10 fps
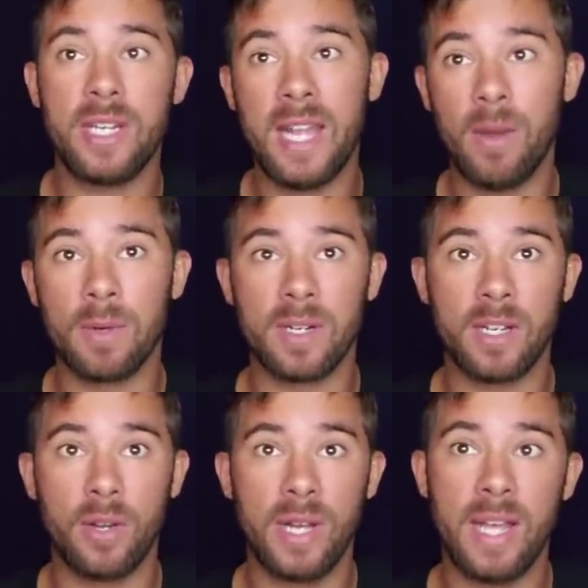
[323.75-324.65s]
Now we're going to
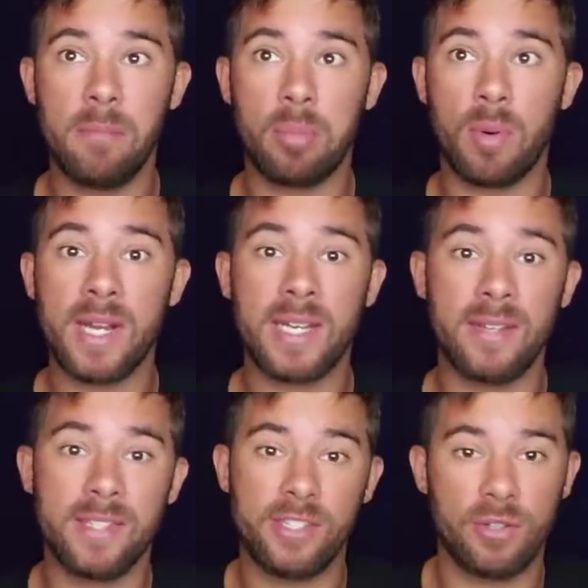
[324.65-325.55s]
go ahead and break
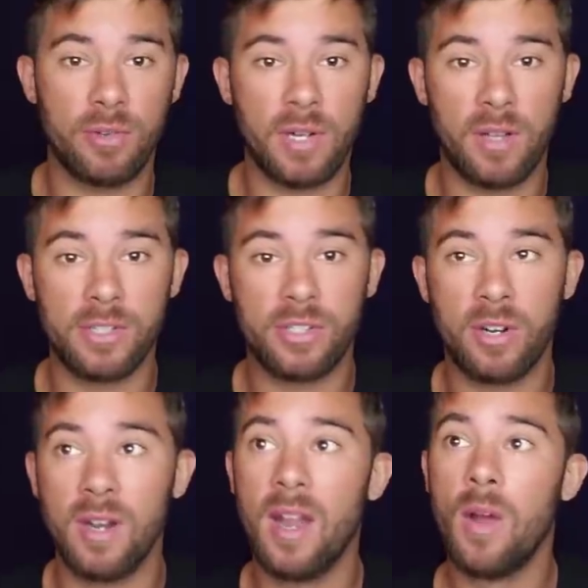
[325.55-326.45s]
down this euro dollar
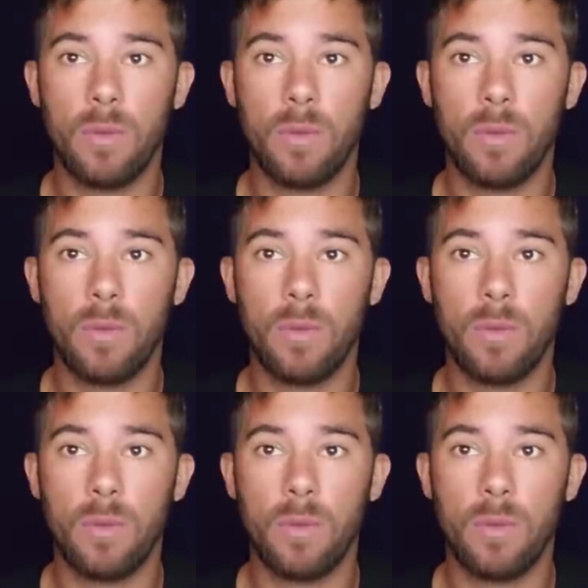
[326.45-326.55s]
chart.